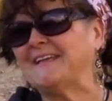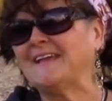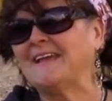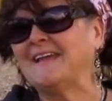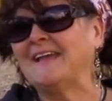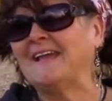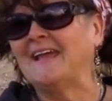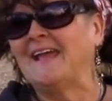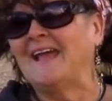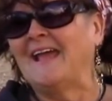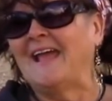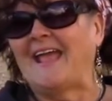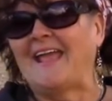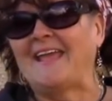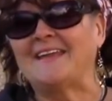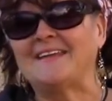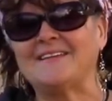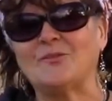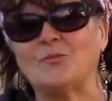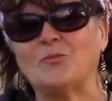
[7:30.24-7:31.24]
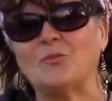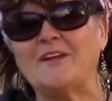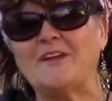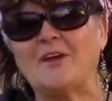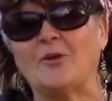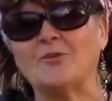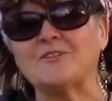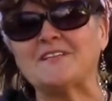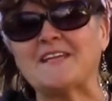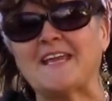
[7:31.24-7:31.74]
and we
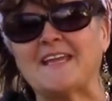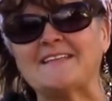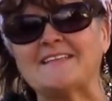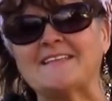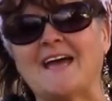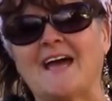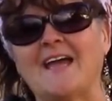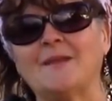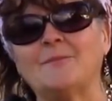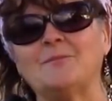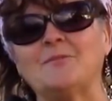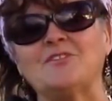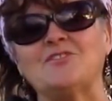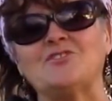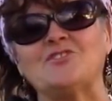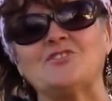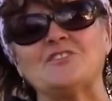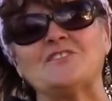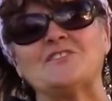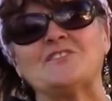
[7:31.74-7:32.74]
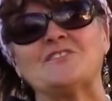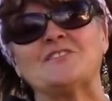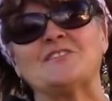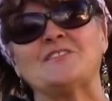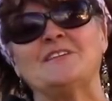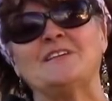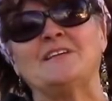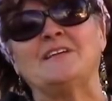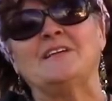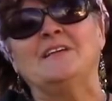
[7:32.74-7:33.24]
don't take time to just
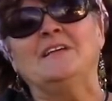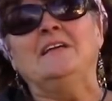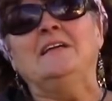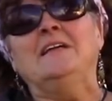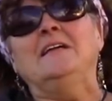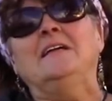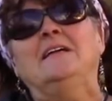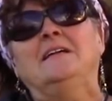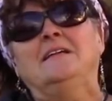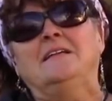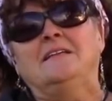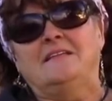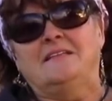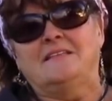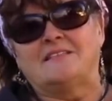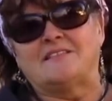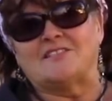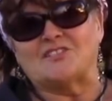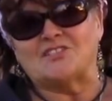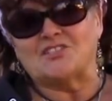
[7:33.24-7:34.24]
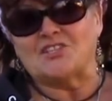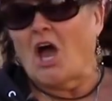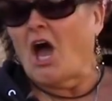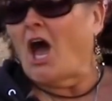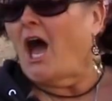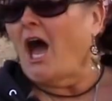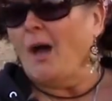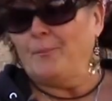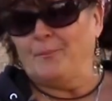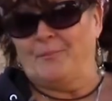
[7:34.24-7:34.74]

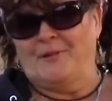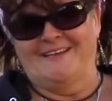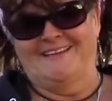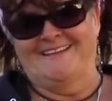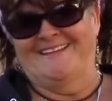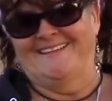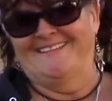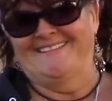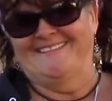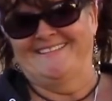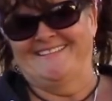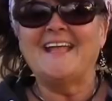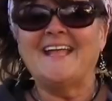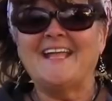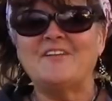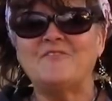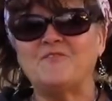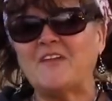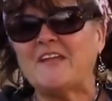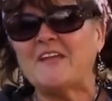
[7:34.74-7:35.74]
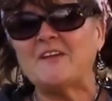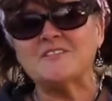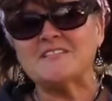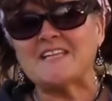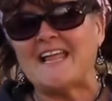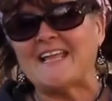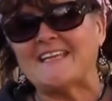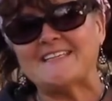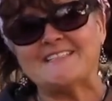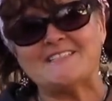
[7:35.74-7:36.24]
stop. It feels
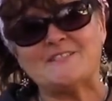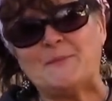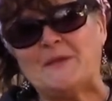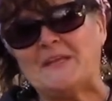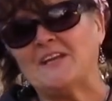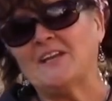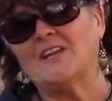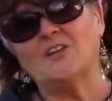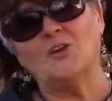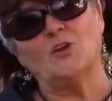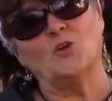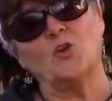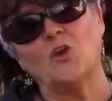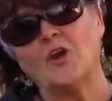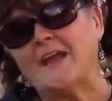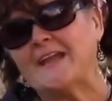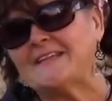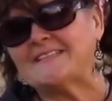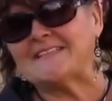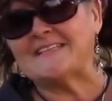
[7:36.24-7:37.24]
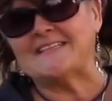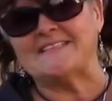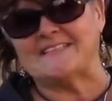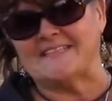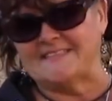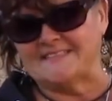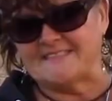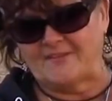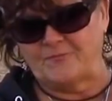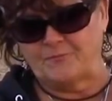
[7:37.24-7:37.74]
like it's been a little crazy
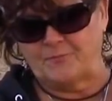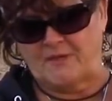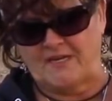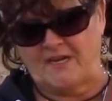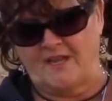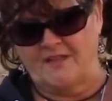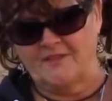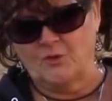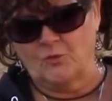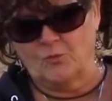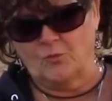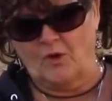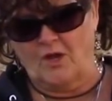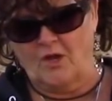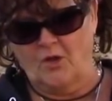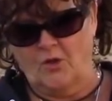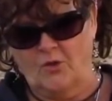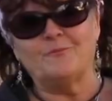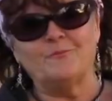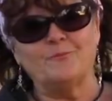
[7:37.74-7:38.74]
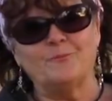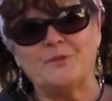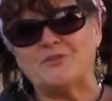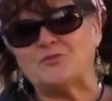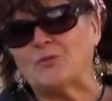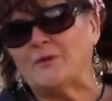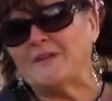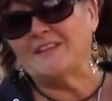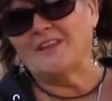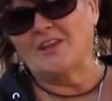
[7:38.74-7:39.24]
since I've been on the road,
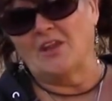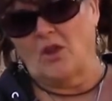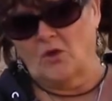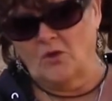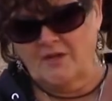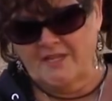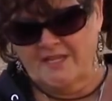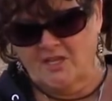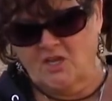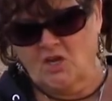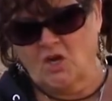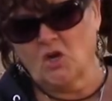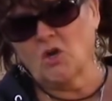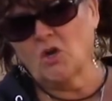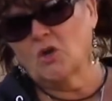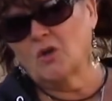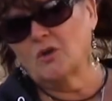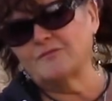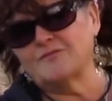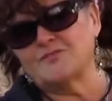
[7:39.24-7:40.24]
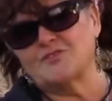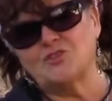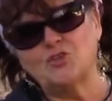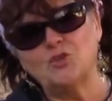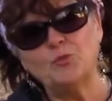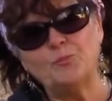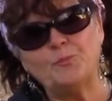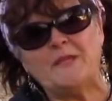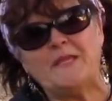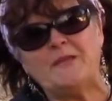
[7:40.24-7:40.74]
between the learning curves,
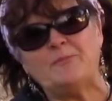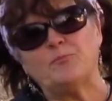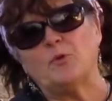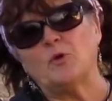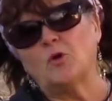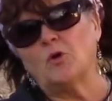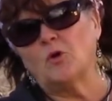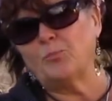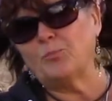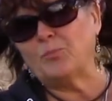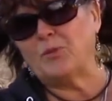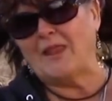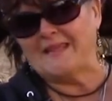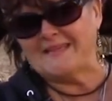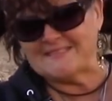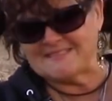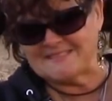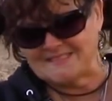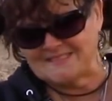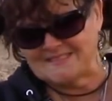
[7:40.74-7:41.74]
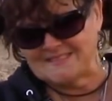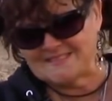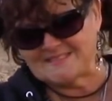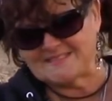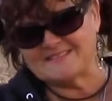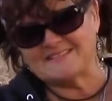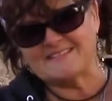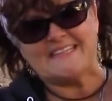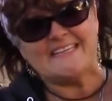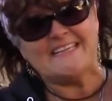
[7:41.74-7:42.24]
new people, places,
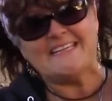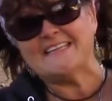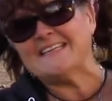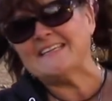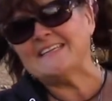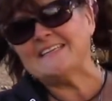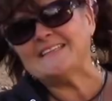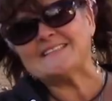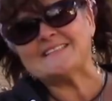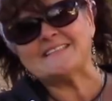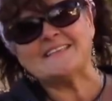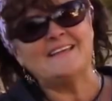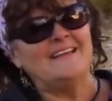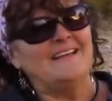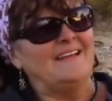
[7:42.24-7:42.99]
things,